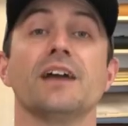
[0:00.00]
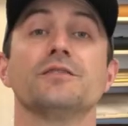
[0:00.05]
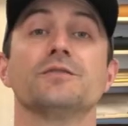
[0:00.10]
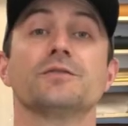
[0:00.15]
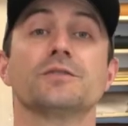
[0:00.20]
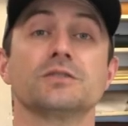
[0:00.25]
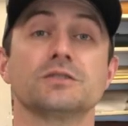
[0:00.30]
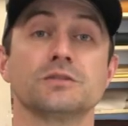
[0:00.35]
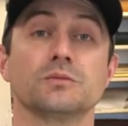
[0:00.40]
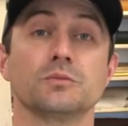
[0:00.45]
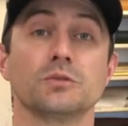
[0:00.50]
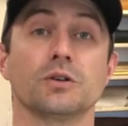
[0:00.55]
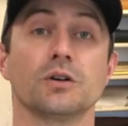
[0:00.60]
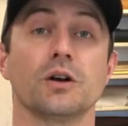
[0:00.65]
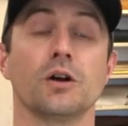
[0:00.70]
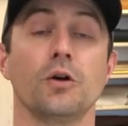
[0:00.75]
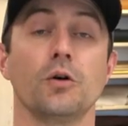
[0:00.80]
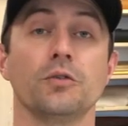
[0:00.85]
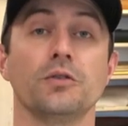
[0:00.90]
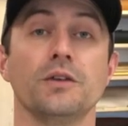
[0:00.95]
for some
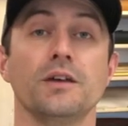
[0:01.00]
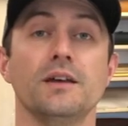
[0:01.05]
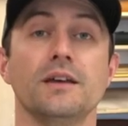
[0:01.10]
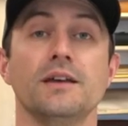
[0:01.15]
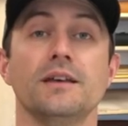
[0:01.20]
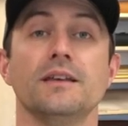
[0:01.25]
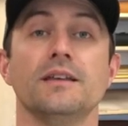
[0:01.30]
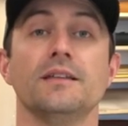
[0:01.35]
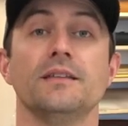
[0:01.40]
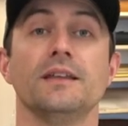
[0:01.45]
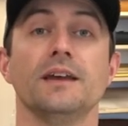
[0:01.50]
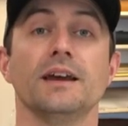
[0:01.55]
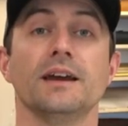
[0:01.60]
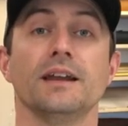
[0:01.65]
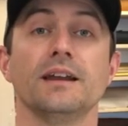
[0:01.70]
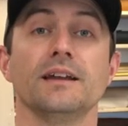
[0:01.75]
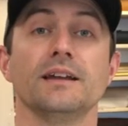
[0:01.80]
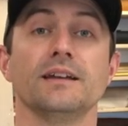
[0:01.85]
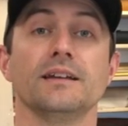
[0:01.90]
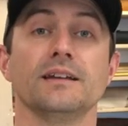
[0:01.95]
growth,
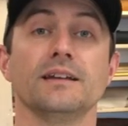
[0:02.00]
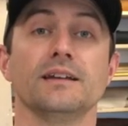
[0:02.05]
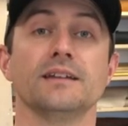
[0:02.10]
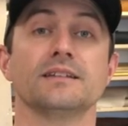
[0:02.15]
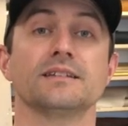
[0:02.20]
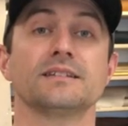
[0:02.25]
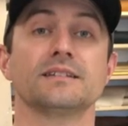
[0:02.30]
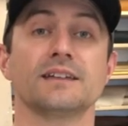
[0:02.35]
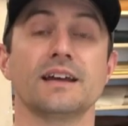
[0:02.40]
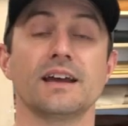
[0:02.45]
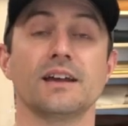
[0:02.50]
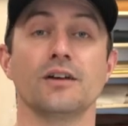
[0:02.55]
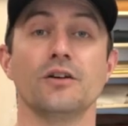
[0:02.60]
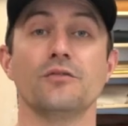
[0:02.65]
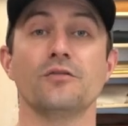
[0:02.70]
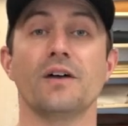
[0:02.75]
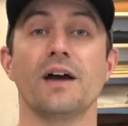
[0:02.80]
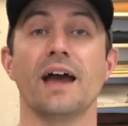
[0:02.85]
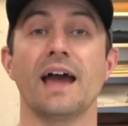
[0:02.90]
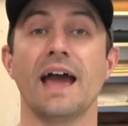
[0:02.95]
then instead
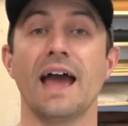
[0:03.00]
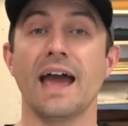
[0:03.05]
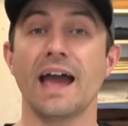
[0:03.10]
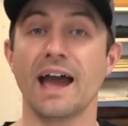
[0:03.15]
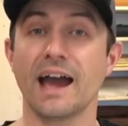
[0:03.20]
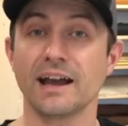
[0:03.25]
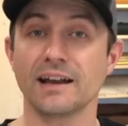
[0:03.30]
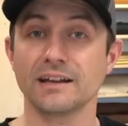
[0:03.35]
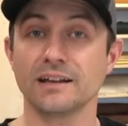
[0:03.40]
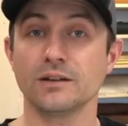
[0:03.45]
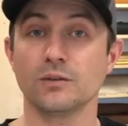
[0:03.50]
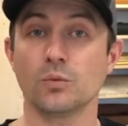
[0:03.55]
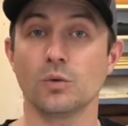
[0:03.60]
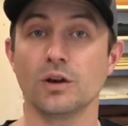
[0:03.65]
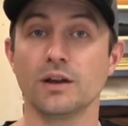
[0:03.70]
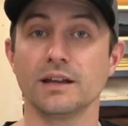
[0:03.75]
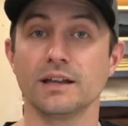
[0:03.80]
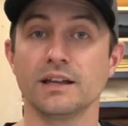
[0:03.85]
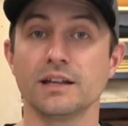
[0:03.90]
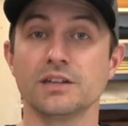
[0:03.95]
of adding
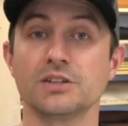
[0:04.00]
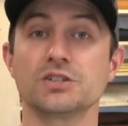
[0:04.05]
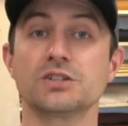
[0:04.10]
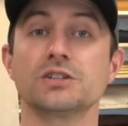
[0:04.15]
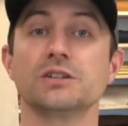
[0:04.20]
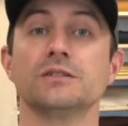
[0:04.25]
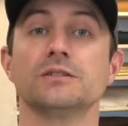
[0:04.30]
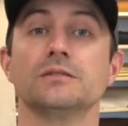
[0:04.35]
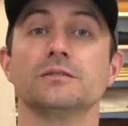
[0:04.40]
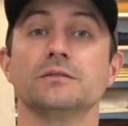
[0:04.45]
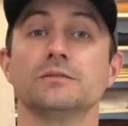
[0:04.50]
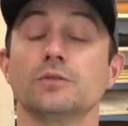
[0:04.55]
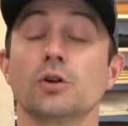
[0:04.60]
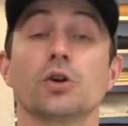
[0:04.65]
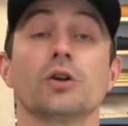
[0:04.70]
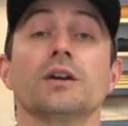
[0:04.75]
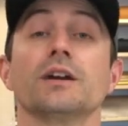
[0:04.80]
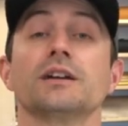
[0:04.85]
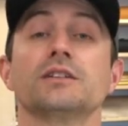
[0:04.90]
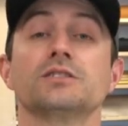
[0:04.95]
1 inch,
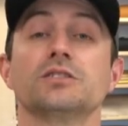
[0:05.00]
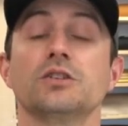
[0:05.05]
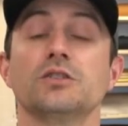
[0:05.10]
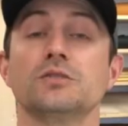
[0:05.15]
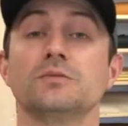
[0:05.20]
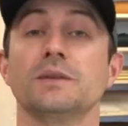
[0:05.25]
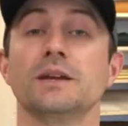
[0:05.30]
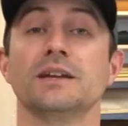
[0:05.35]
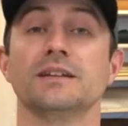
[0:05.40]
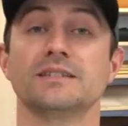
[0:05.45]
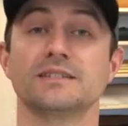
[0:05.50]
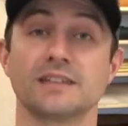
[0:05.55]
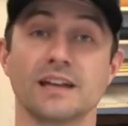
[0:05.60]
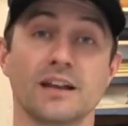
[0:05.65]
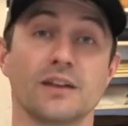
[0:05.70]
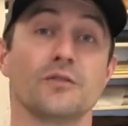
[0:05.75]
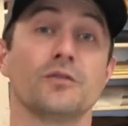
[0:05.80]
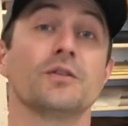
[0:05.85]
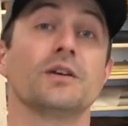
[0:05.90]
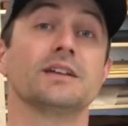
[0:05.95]

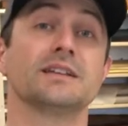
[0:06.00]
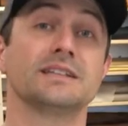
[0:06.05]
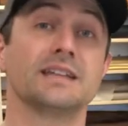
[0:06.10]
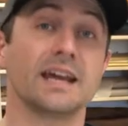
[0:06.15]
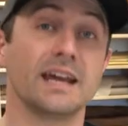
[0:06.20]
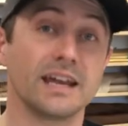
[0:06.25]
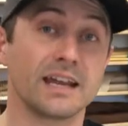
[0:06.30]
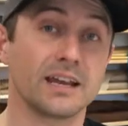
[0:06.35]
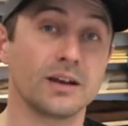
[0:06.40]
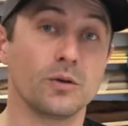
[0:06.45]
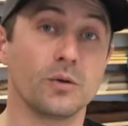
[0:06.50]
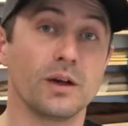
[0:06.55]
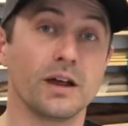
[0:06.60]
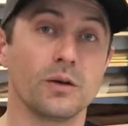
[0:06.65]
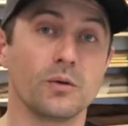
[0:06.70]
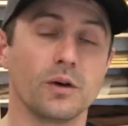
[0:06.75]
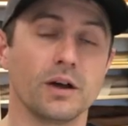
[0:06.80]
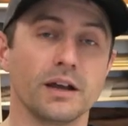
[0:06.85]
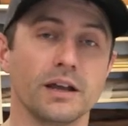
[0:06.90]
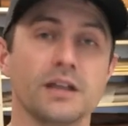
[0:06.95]
instead of taking away
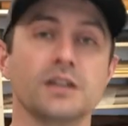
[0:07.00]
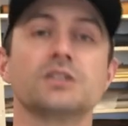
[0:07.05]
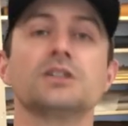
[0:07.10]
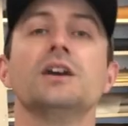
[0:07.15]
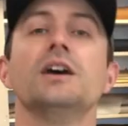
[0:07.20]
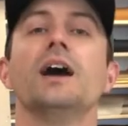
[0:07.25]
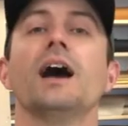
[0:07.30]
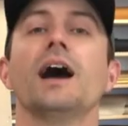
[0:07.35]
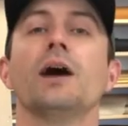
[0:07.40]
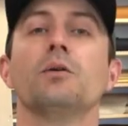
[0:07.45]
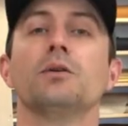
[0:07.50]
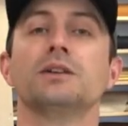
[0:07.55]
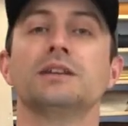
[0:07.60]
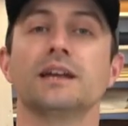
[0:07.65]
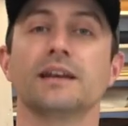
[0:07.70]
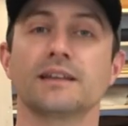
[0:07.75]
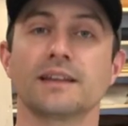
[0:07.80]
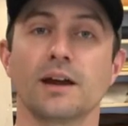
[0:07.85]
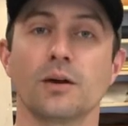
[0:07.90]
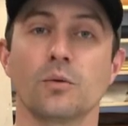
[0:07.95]
1 inch, I would
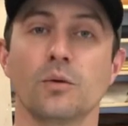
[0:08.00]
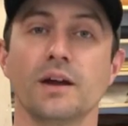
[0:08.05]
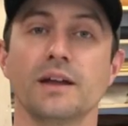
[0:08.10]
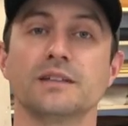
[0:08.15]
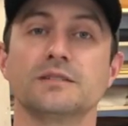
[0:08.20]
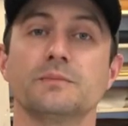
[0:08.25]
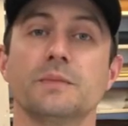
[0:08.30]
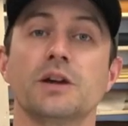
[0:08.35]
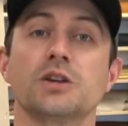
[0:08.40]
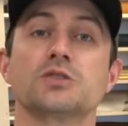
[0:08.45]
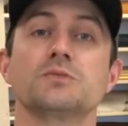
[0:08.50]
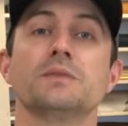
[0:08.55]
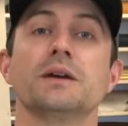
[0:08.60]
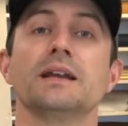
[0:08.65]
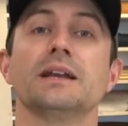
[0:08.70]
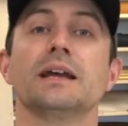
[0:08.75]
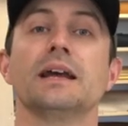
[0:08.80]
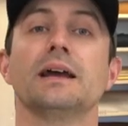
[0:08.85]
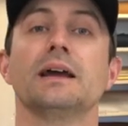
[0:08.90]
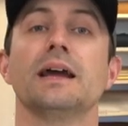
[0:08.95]
take that waist
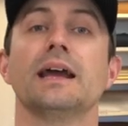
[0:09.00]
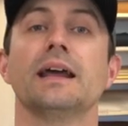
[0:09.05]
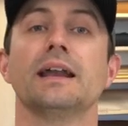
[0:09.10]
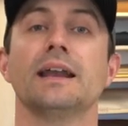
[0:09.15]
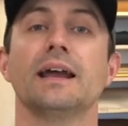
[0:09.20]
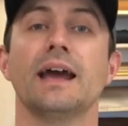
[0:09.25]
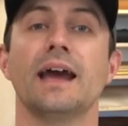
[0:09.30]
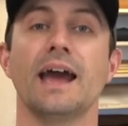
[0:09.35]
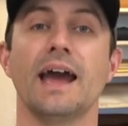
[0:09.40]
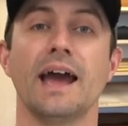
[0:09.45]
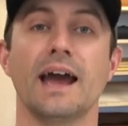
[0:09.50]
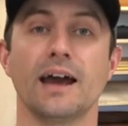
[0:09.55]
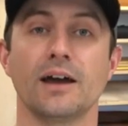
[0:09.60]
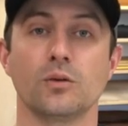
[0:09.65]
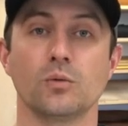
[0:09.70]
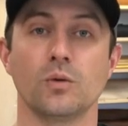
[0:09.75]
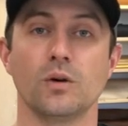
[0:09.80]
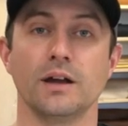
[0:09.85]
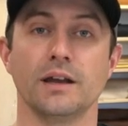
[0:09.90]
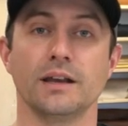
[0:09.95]
measurement and
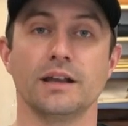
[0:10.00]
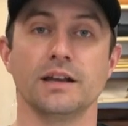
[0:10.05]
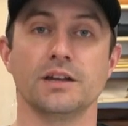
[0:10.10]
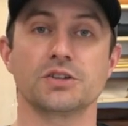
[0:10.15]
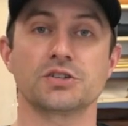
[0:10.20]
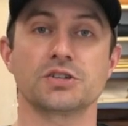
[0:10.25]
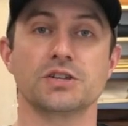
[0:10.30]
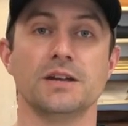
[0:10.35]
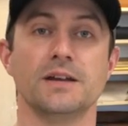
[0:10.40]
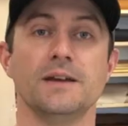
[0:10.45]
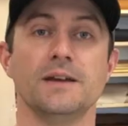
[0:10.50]
add 1 inch.